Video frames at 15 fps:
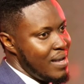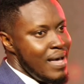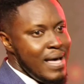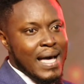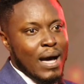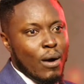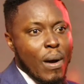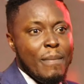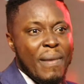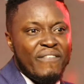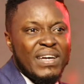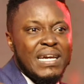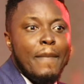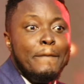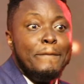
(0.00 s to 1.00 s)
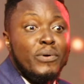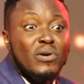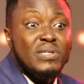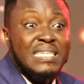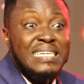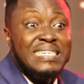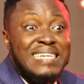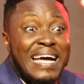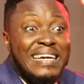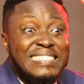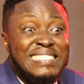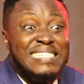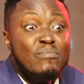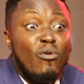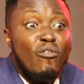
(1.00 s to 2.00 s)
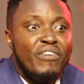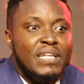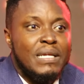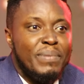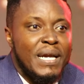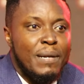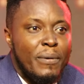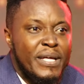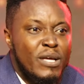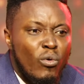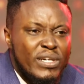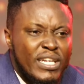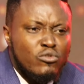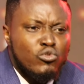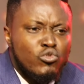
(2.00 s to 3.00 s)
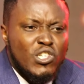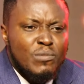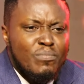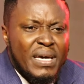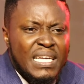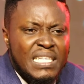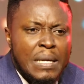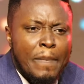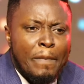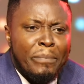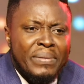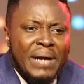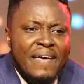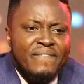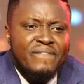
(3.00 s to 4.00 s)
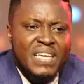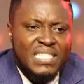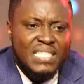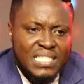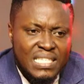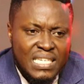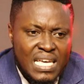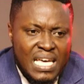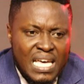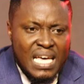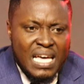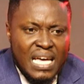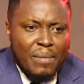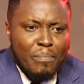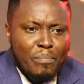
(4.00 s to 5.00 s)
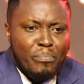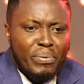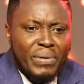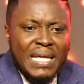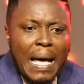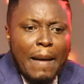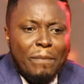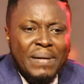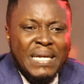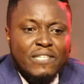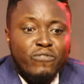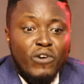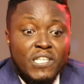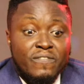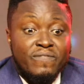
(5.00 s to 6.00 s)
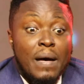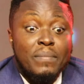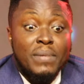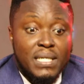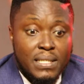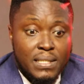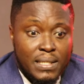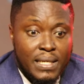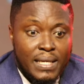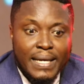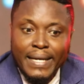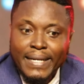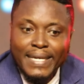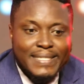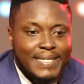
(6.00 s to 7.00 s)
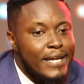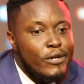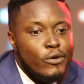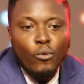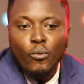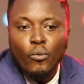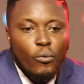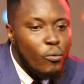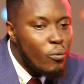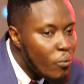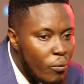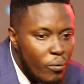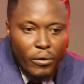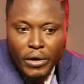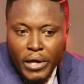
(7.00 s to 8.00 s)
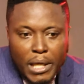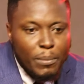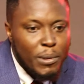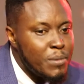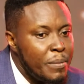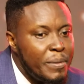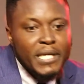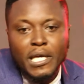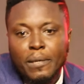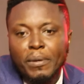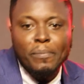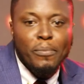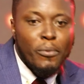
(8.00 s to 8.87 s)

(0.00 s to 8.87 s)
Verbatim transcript: when my father brought in that demon for independent, he wanted to just make it a private prayer place for his family. They said, no, he must be bringing people.